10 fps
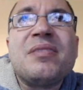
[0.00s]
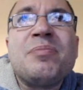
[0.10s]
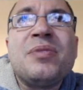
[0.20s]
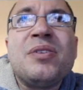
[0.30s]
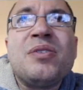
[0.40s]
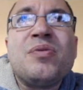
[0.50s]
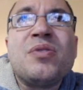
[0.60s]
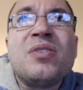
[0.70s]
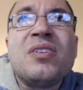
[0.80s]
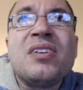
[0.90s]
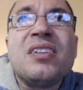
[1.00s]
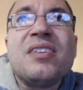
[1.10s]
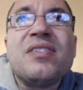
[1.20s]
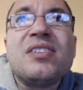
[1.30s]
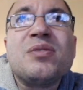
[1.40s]
Beautiful card,
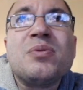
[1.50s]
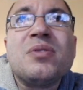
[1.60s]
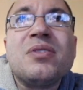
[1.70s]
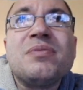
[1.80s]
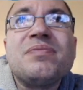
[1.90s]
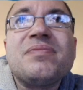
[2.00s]
love the swirl.